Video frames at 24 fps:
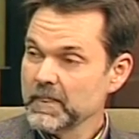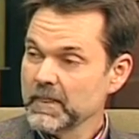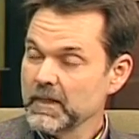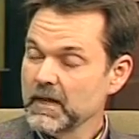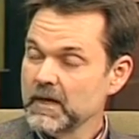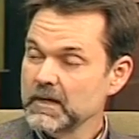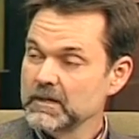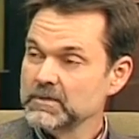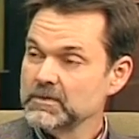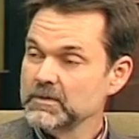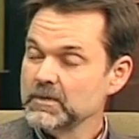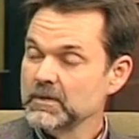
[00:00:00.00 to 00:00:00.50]

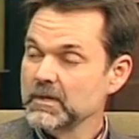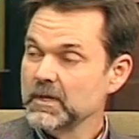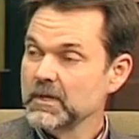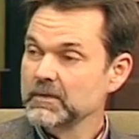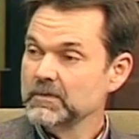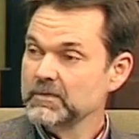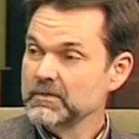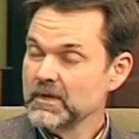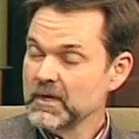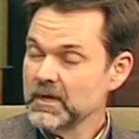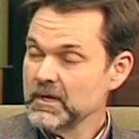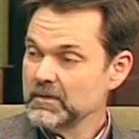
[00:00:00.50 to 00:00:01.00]
And so they
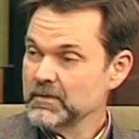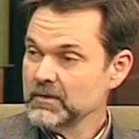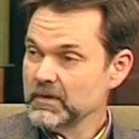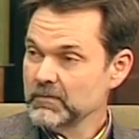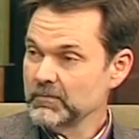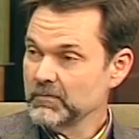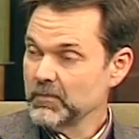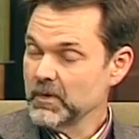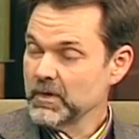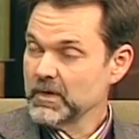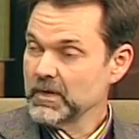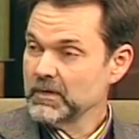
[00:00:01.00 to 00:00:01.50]
think they're
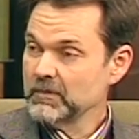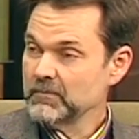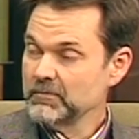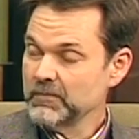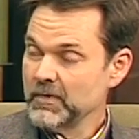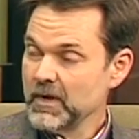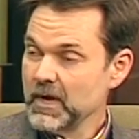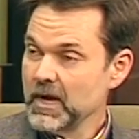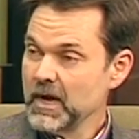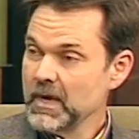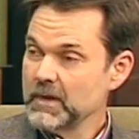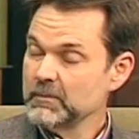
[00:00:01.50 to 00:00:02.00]
voiding
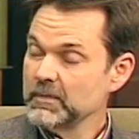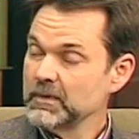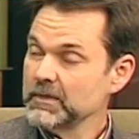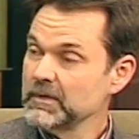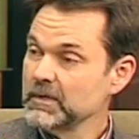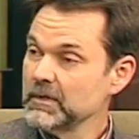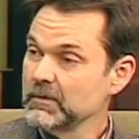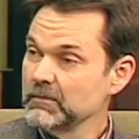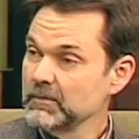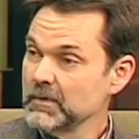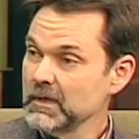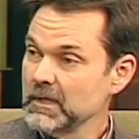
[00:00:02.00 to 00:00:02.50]
fine, but
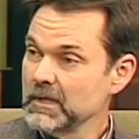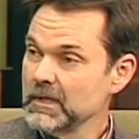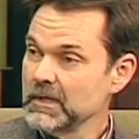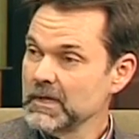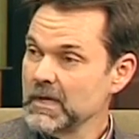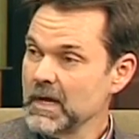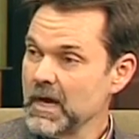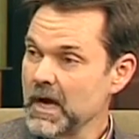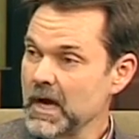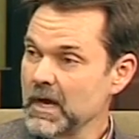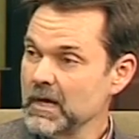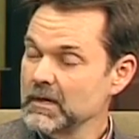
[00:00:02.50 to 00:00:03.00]
they're really
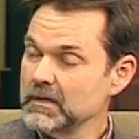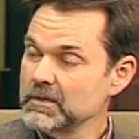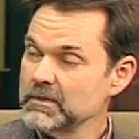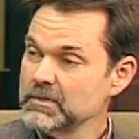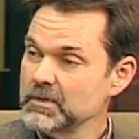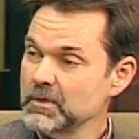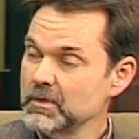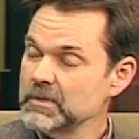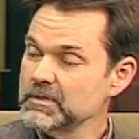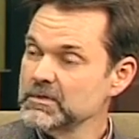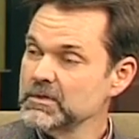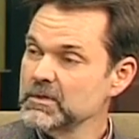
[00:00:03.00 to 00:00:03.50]
not. And
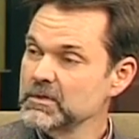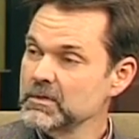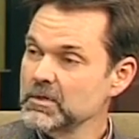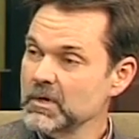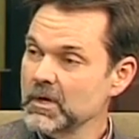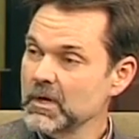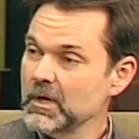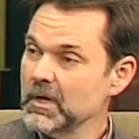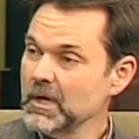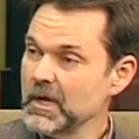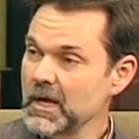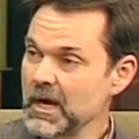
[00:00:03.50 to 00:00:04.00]
so it's a
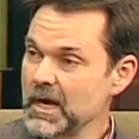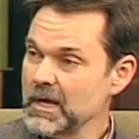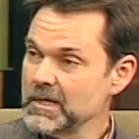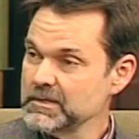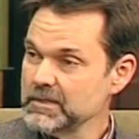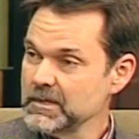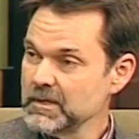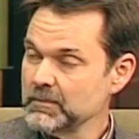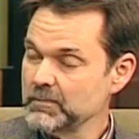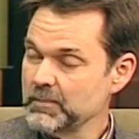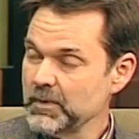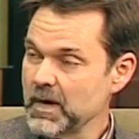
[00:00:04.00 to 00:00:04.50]

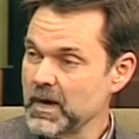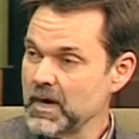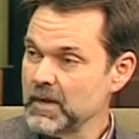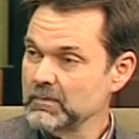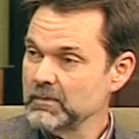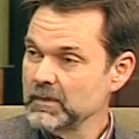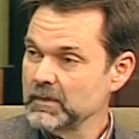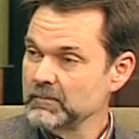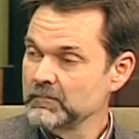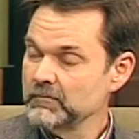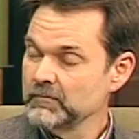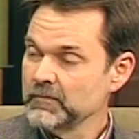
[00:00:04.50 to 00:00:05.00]
neurologic
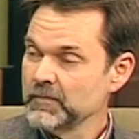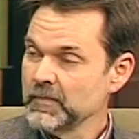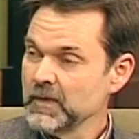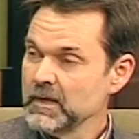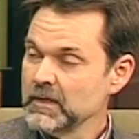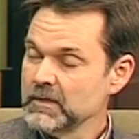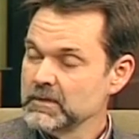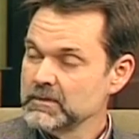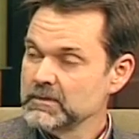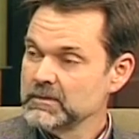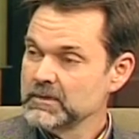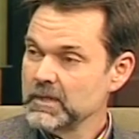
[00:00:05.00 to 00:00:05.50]
problem
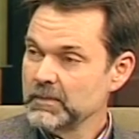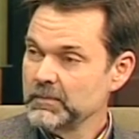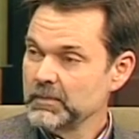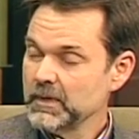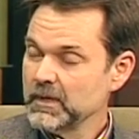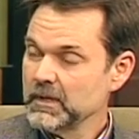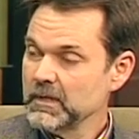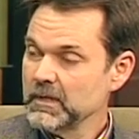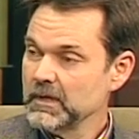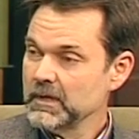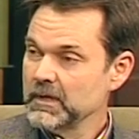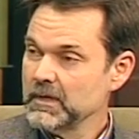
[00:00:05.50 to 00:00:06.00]

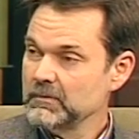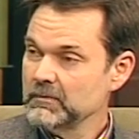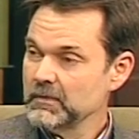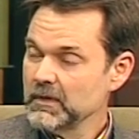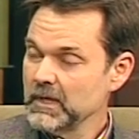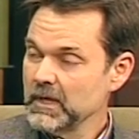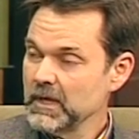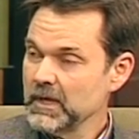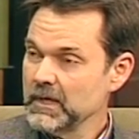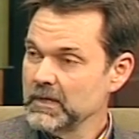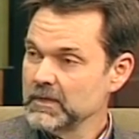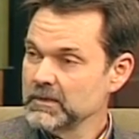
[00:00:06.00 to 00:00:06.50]
typically
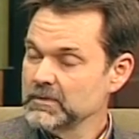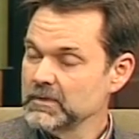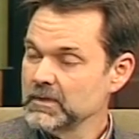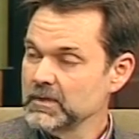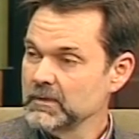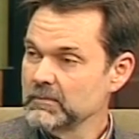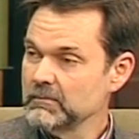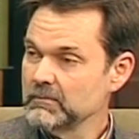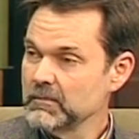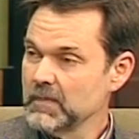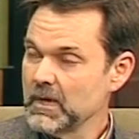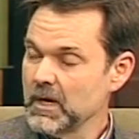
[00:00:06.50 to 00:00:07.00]
related to
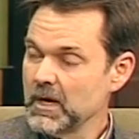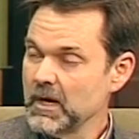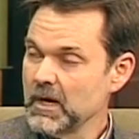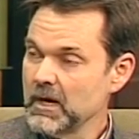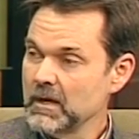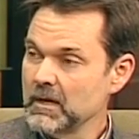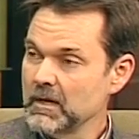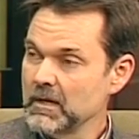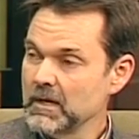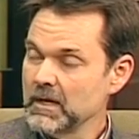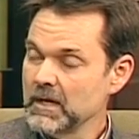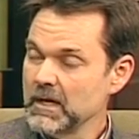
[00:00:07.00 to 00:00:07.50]
the
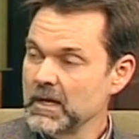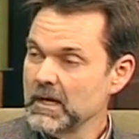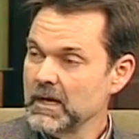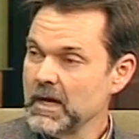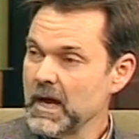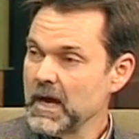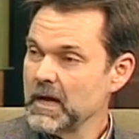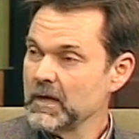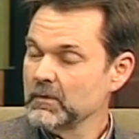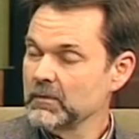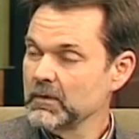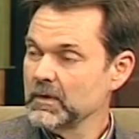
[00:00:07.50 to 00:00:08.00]
uh,
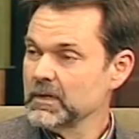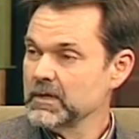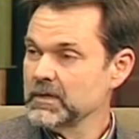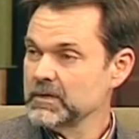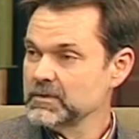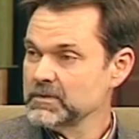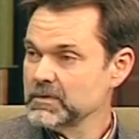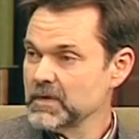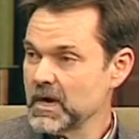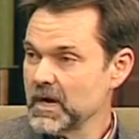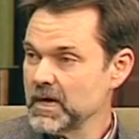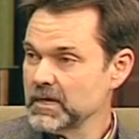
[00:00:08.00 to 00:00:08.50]
inadequate
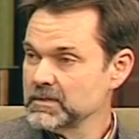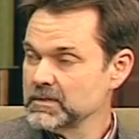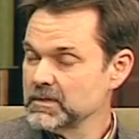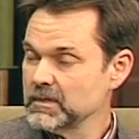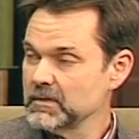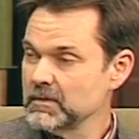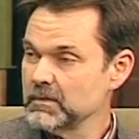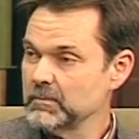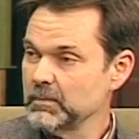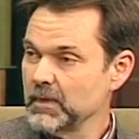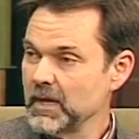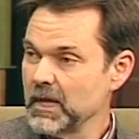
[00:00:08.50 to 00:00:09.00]
contraction of
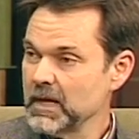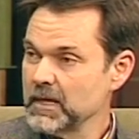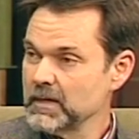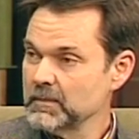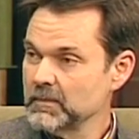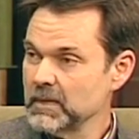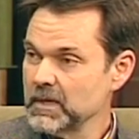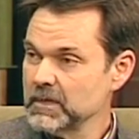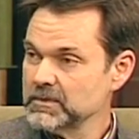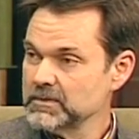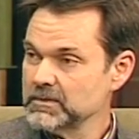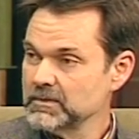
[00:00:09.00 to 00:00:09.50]
the bladder
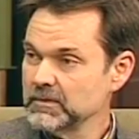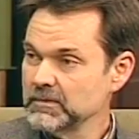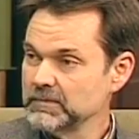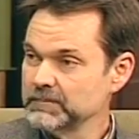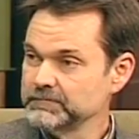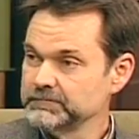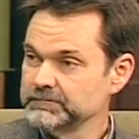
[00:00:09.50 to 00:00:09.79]
muscle.